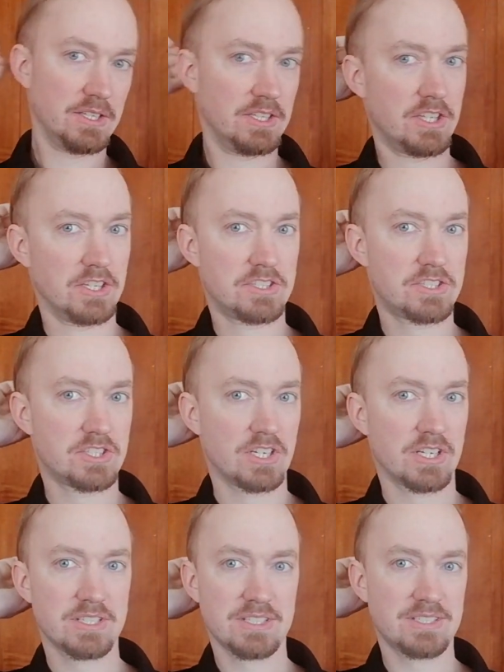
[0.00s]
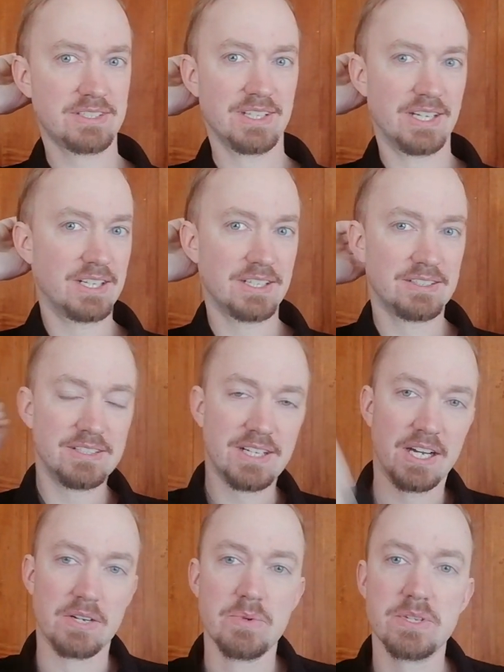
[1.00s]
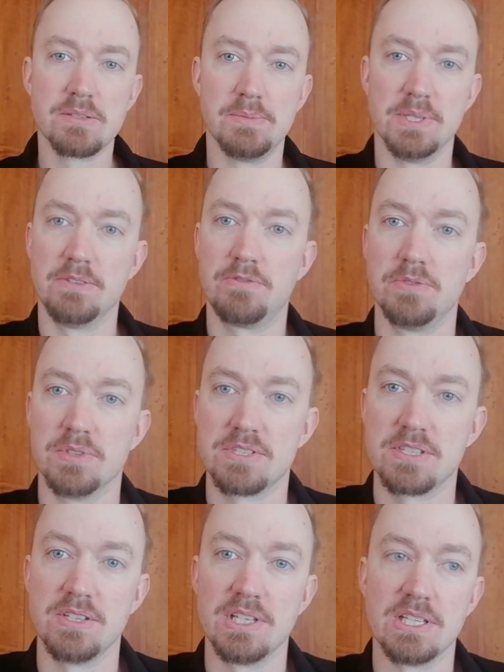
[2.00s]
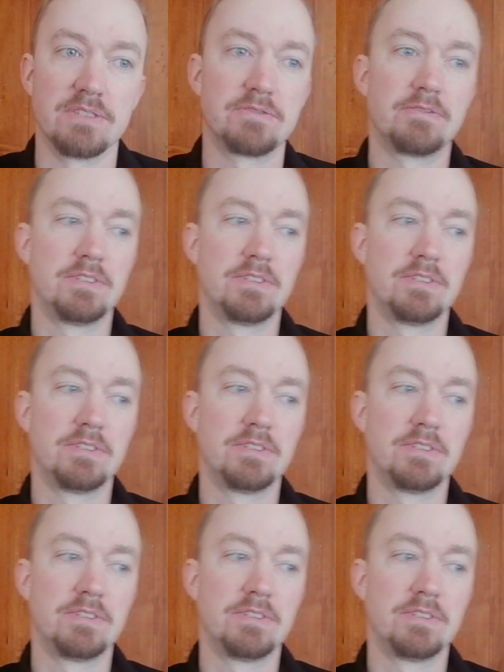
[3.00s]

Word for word: That's just yeah unreasonable influence, and you have